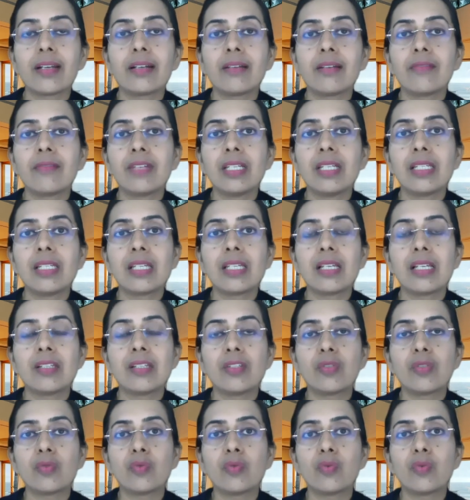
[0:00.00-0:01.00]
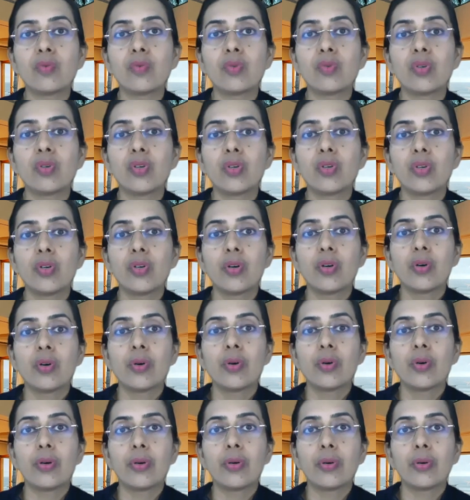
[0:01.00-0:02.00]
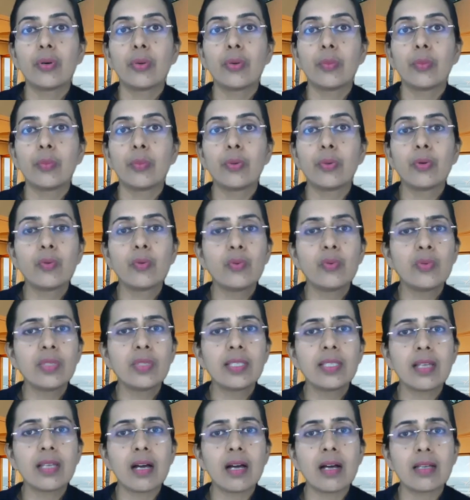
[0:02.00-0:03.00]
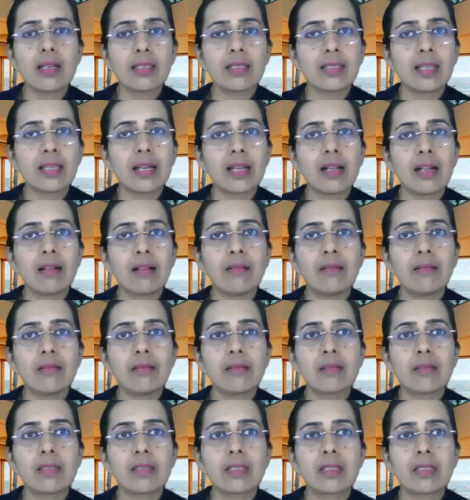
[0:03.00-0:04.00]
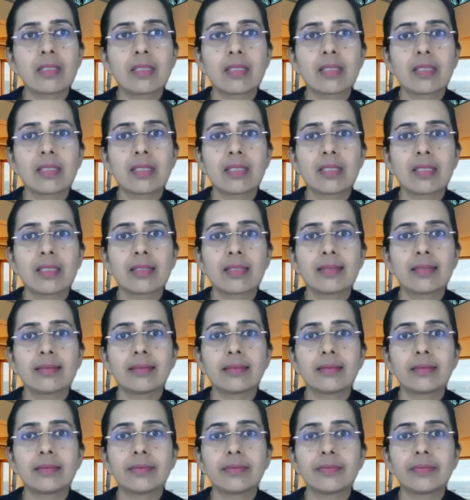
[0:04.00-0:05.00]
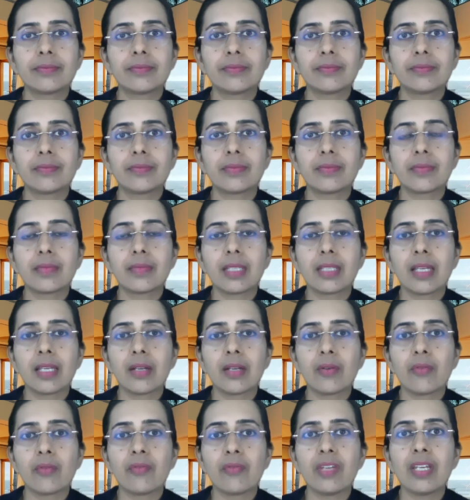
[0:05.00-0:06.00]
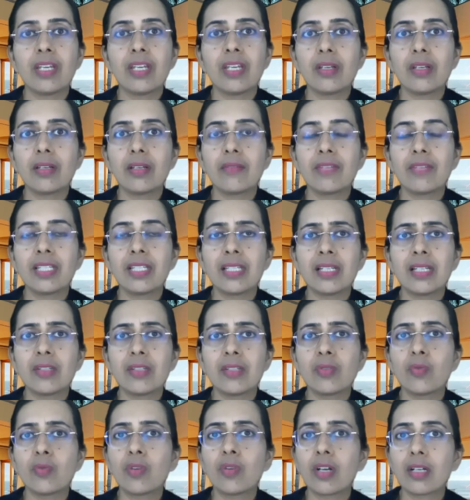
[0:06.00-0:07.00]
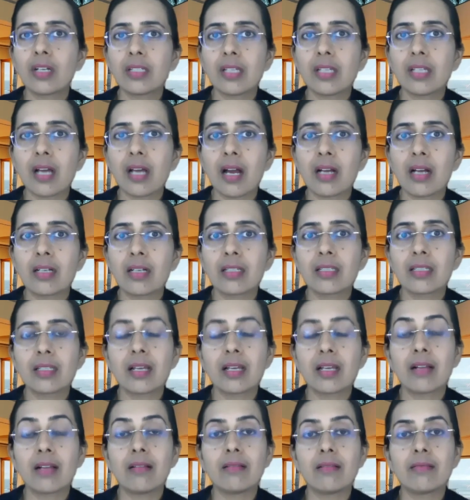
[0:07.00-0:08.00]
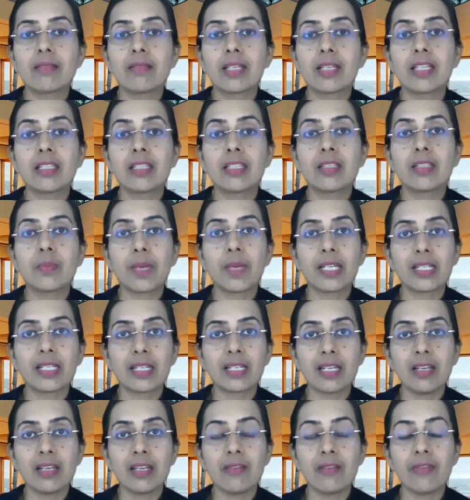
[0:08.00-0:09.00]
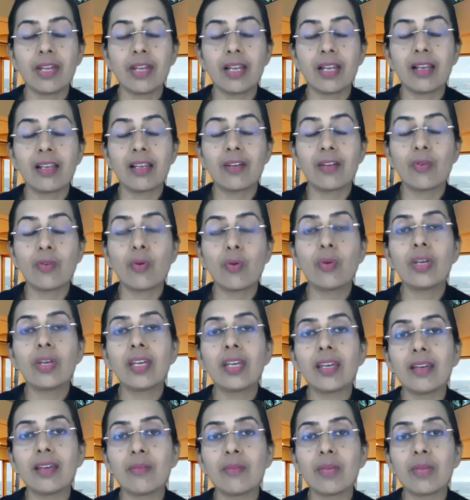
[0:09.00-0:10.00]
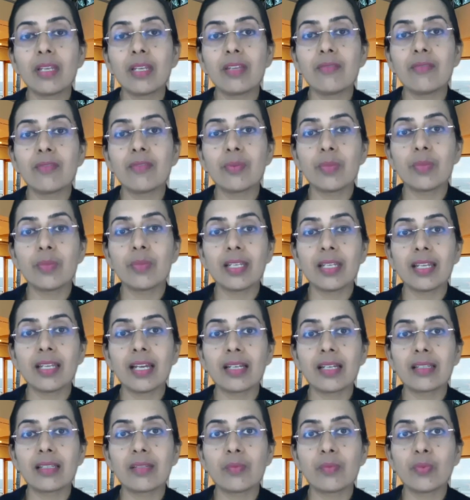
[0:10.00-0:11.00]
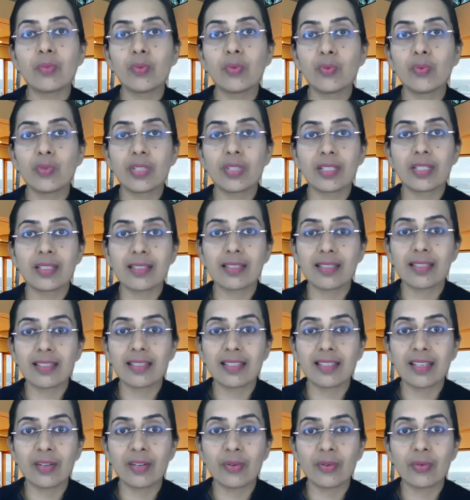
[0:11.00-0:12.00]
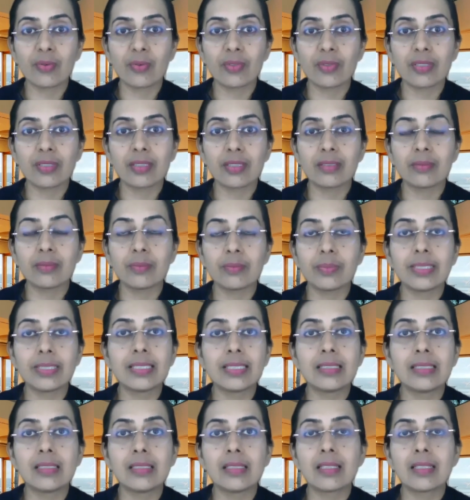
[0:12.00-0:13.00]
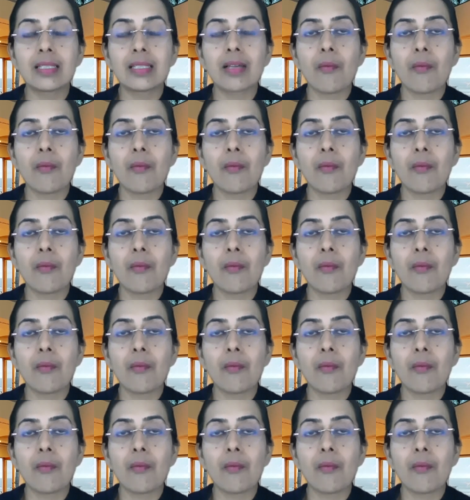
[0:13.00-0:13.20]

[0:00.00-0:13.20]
We tend to bruise ourselves. So, you know, we tend to cut ourselves, and especially when cooking, many women get bruises, you know, the burns.